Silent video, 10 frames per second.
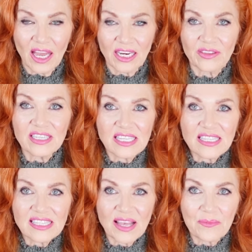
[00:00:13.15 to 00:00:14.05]
Now, this
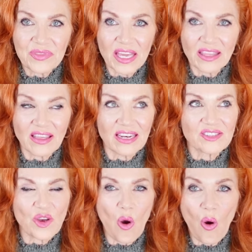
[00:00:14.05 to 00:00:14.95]
is something that
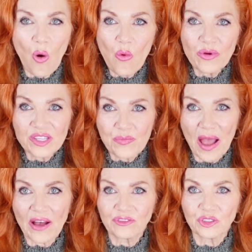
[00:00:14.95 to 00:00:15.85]
has always
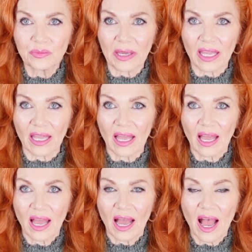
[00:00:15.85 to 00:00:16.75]
baffled me.
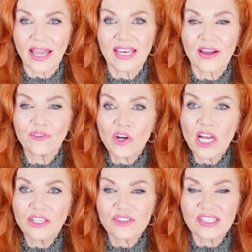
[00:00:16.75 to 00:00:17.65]
I never
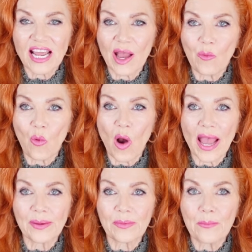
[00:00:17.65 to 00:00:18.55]
understand
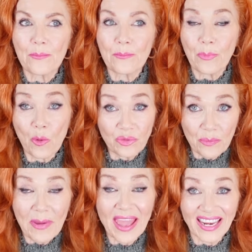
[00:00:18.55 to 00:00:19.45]
why both
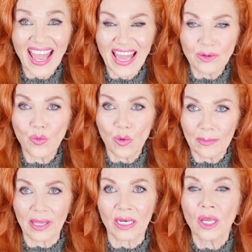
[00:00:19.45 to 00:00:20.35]
men and
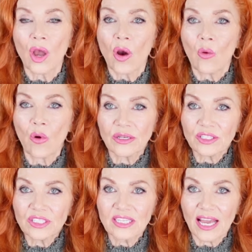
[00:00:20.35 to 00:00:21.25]
women want
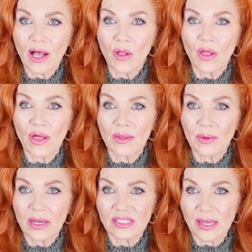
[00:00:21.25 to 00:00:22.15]
to tell
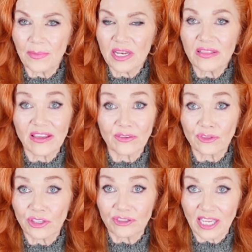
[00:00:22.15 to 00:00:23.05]
somebody they,
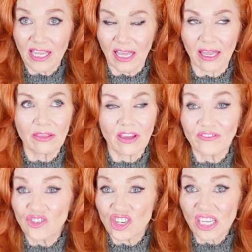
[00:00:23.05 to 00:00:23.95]
they're dating,
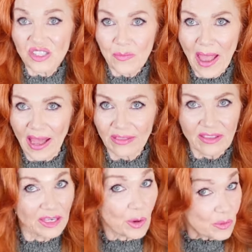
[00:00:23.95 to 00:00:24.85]
they've just met,
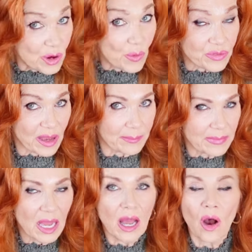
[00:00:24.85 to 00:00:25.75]
they don't know
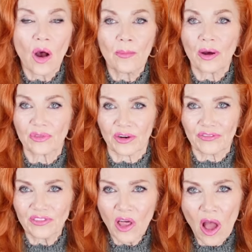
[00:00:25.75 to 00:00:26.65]
them, about their
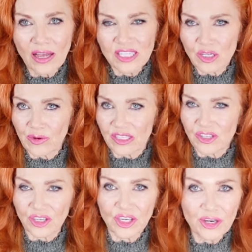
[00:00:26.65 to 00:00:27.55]
flaws, their
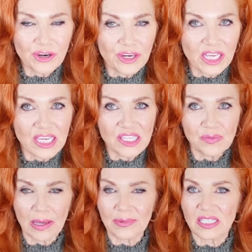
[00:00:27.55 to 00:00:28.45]
insecurities,
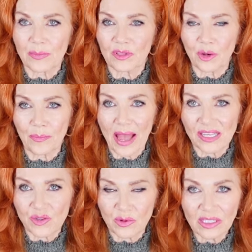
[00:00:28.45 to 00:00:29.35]
maybe some of their
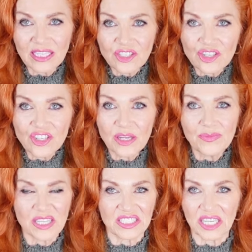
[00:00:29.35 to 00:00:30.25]
past
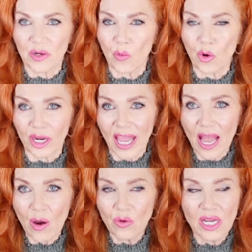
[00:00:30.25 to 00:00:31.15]
relationships that didn't work
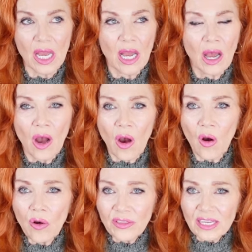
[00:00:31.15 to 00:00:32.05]
out,
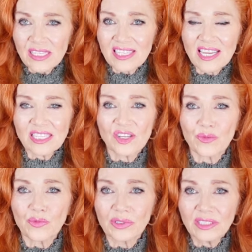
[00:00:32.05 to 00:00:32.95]
all these things that
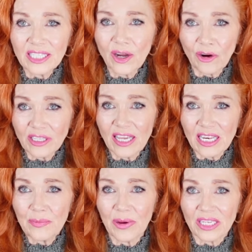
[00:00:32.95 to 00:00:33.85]
really aren't
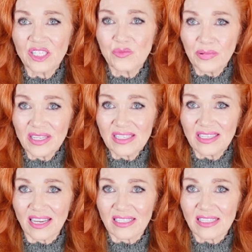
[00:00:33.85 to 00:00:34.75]
anybody's
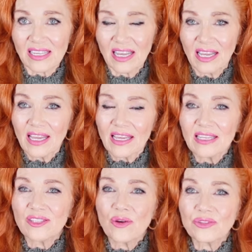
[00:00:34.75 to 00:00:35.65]
business.
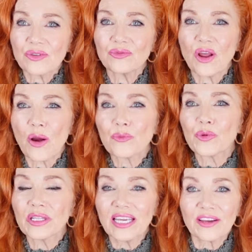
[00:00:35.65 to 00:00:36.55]
It's also not
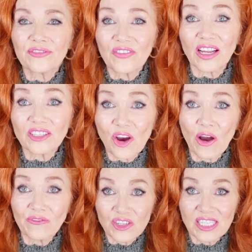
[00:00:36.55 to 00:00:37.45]
really a fun
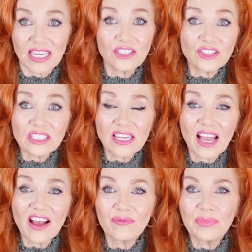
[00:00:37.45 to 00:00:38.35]
conversation to
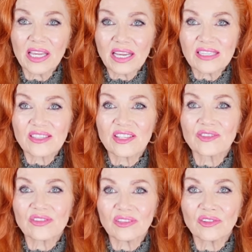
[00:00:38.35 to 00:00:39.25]
have because
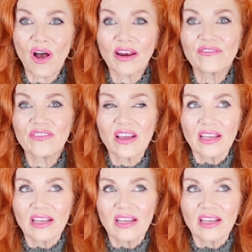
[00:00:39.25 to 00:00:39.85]
there's a lot of